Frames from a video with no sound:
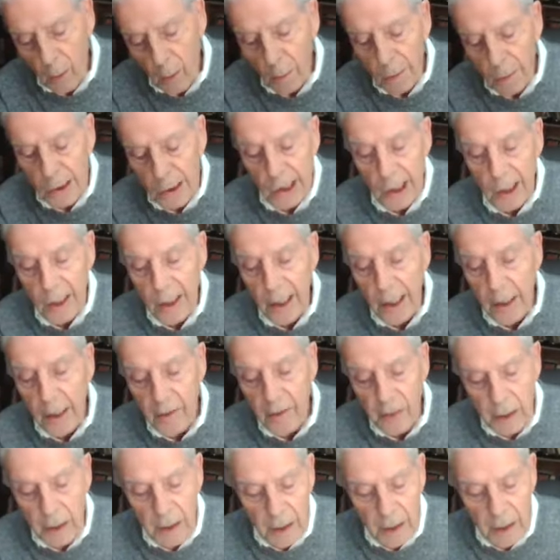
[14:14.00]
Romans
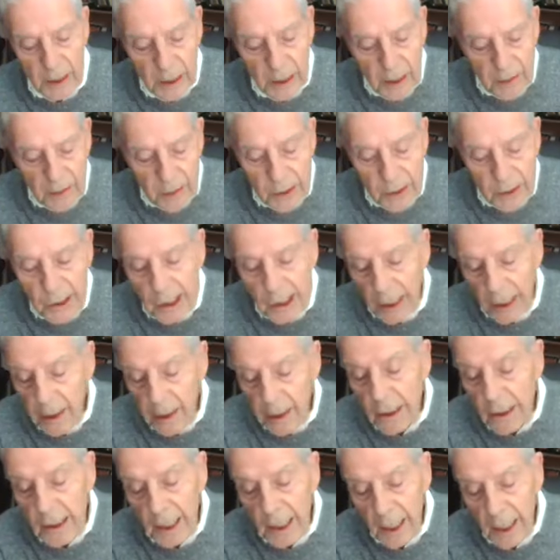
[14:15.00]
11. The
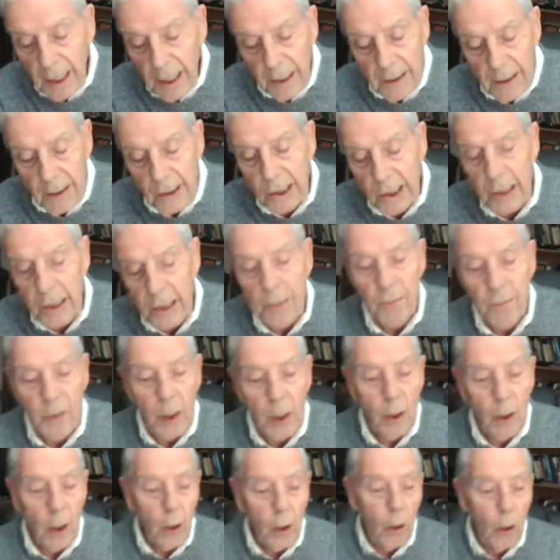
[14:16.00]
Gentiles
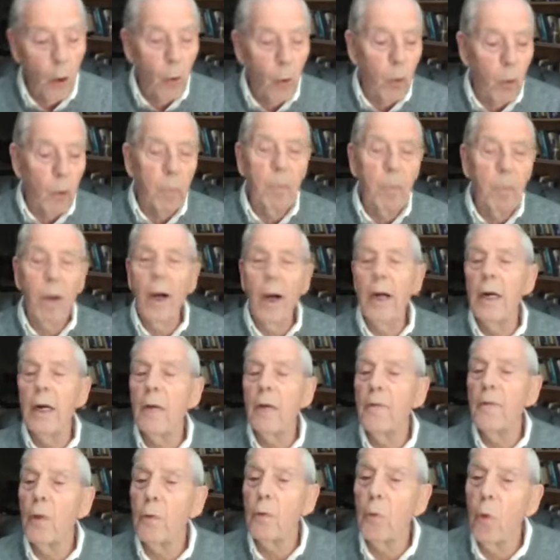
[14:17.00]
who were
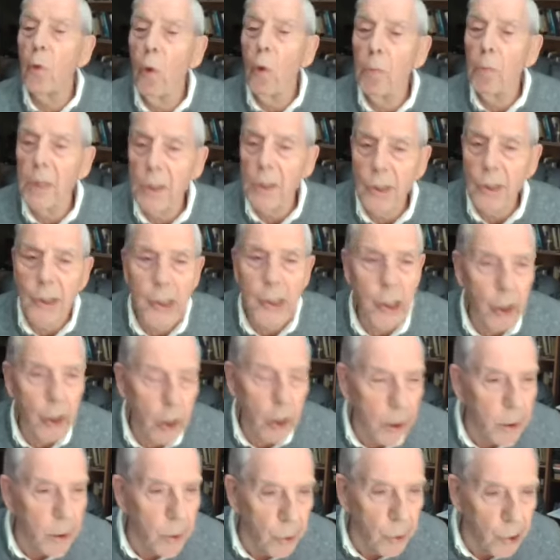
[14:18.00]
part of the Roman
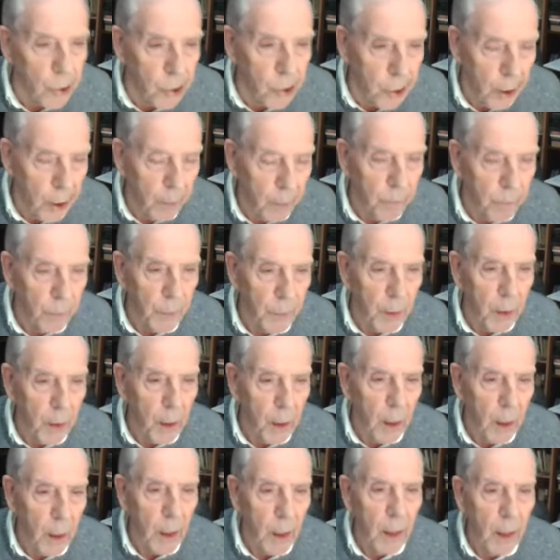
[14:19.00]
church,
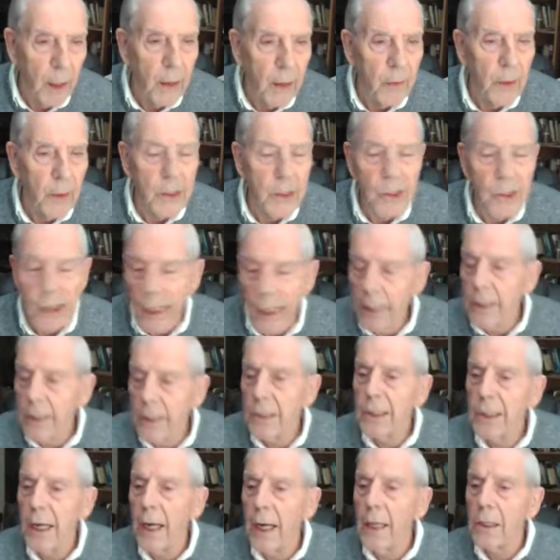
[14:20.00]
the
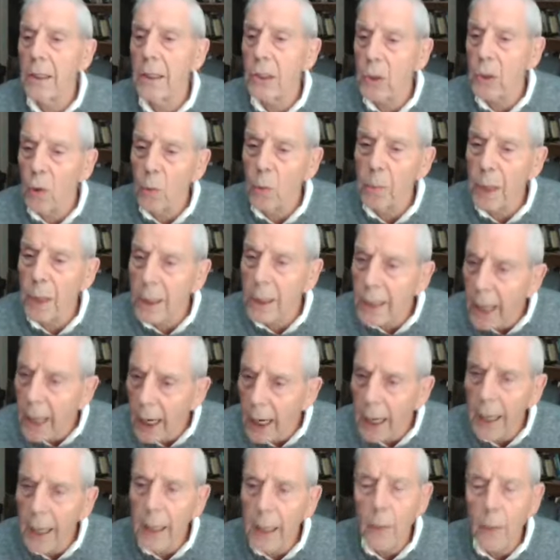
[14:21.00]
Gentiles who
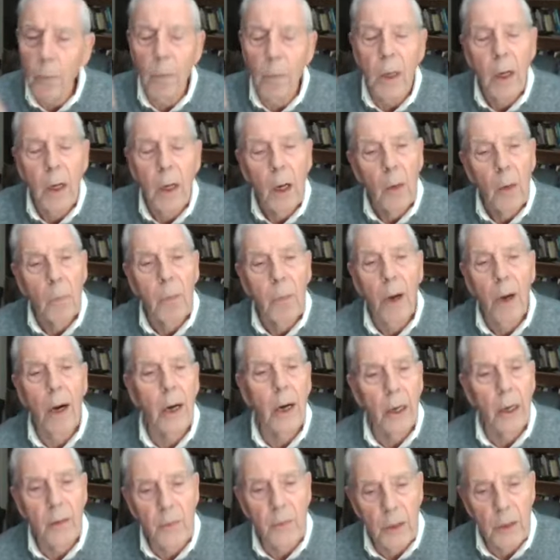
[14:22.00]
became
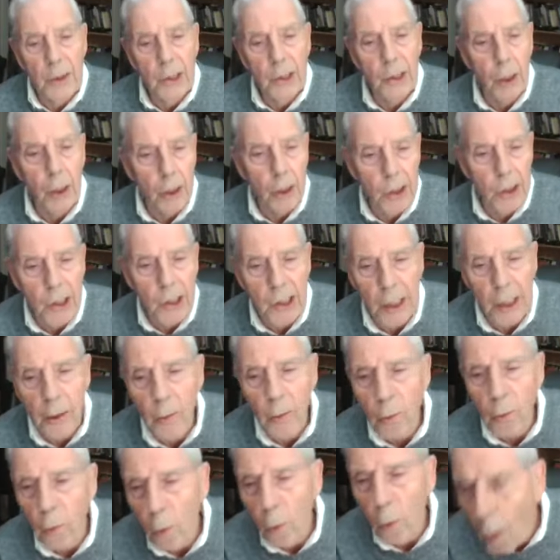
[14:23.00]
part of the church
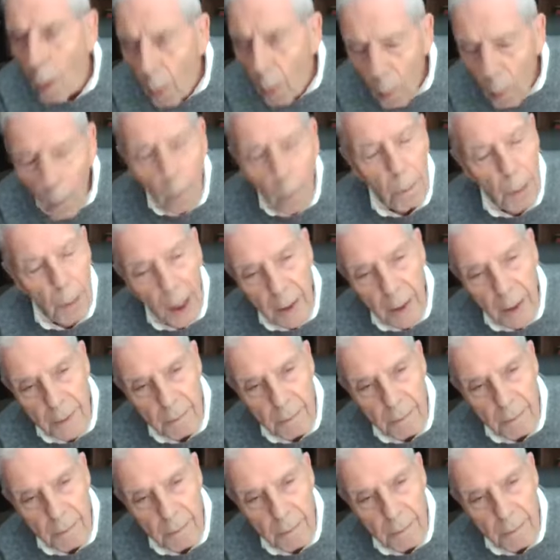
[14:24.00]
in Rome,